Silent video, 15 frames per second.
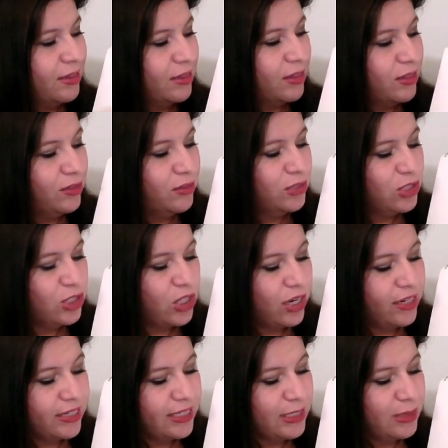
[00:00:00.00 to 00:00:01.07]
you
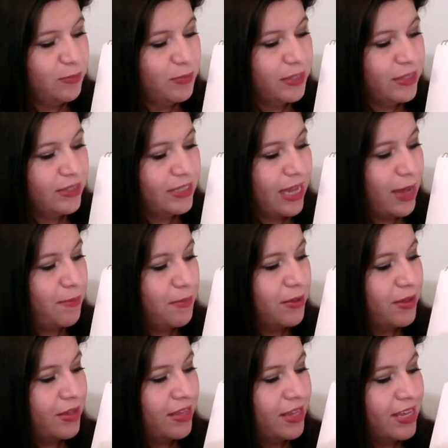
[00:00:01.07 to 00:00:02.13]
start to build up
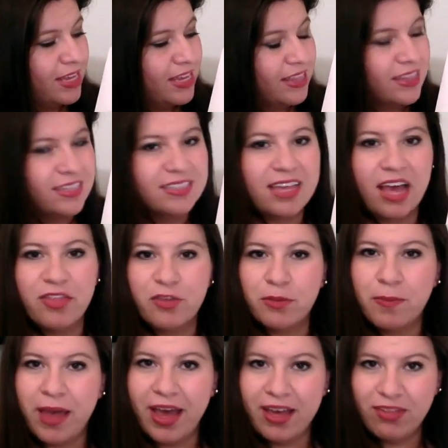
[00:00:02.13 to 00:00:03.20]
this other
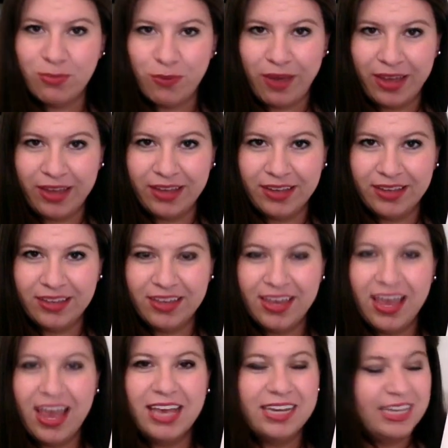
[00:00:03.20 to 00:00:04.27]
pathway.
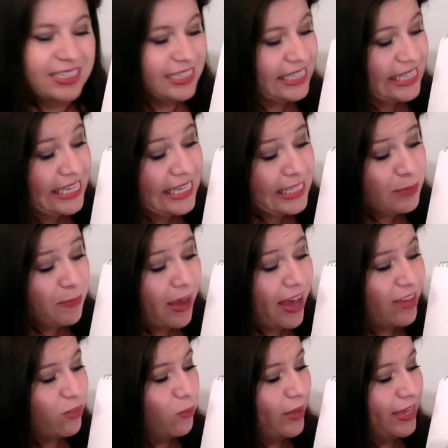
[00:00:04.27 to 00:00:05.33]
And as this
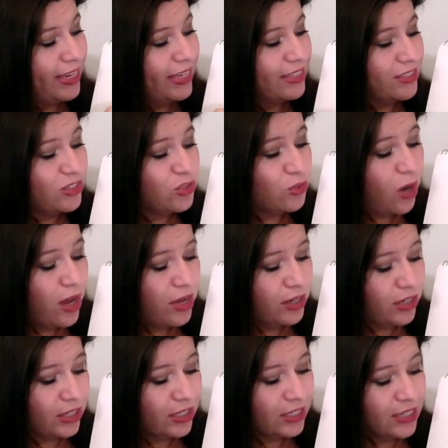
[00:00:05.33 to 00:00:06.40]
pathway gets
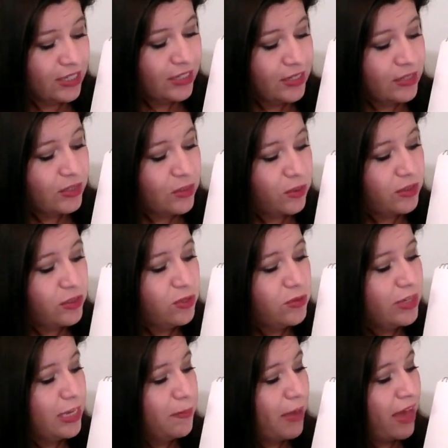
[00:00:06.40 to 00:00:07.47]
stronger, so as you
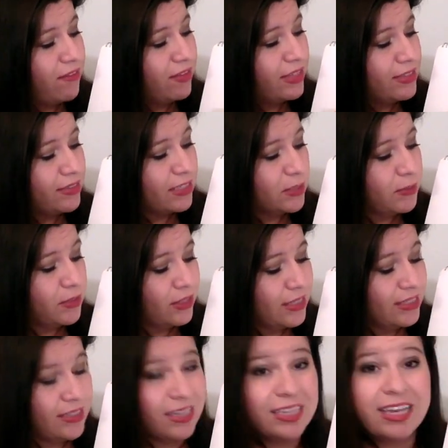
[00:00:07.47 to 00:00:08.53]
keep having these
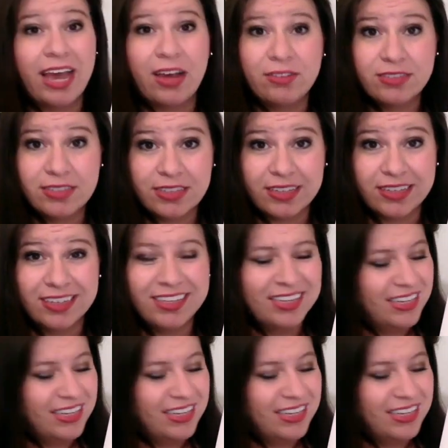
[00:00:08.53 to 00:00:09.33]
experiences in counseling,